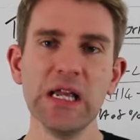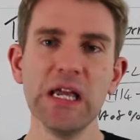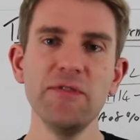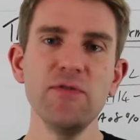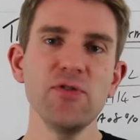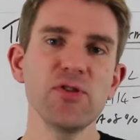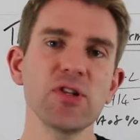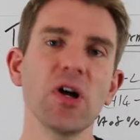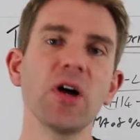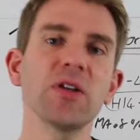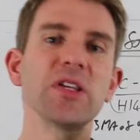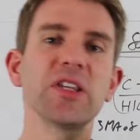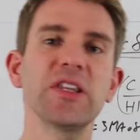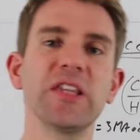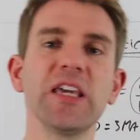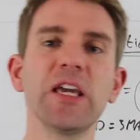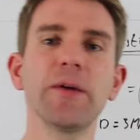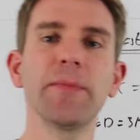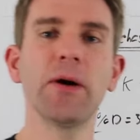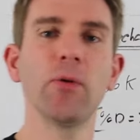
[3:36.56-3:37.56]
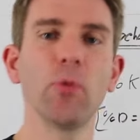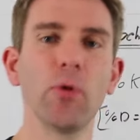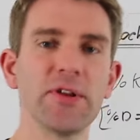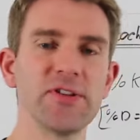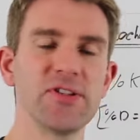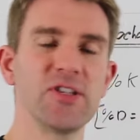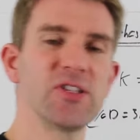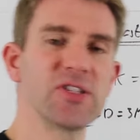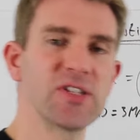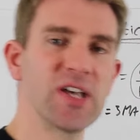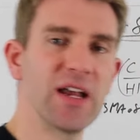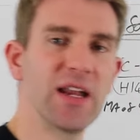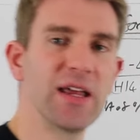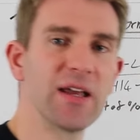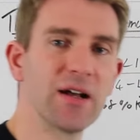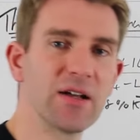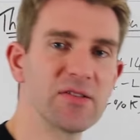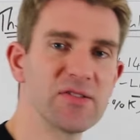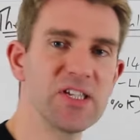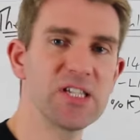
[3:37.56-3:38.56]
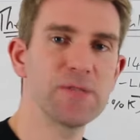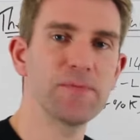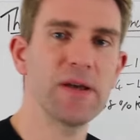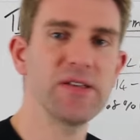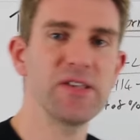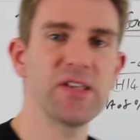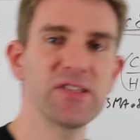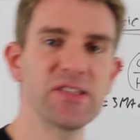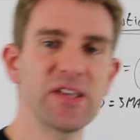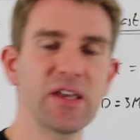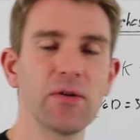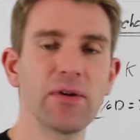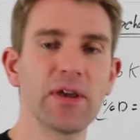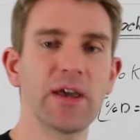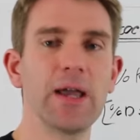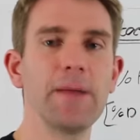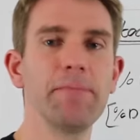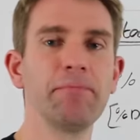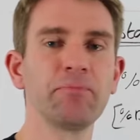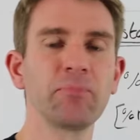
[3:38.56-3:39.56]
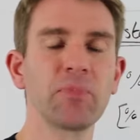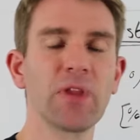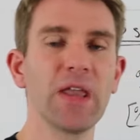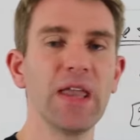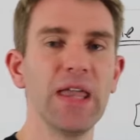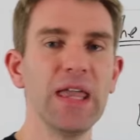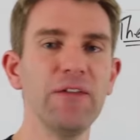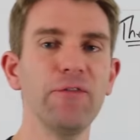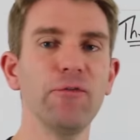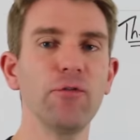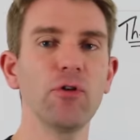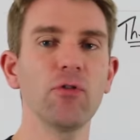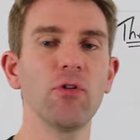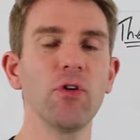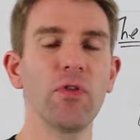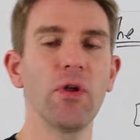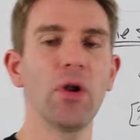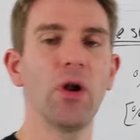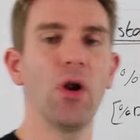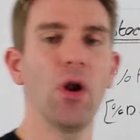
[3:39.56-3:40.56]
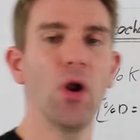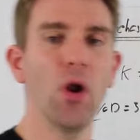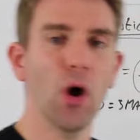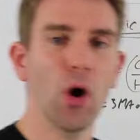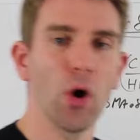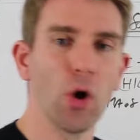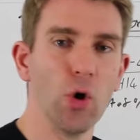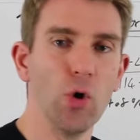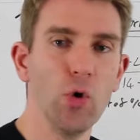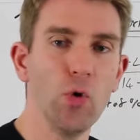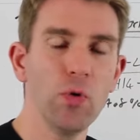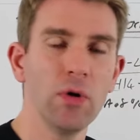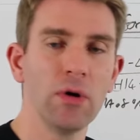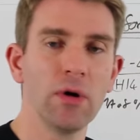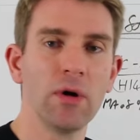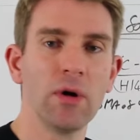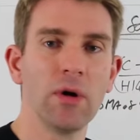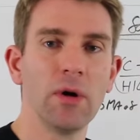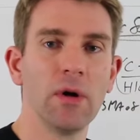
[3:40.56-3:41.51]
if you start to think about what this is telling us, it's basically saying, okay, if we're at the low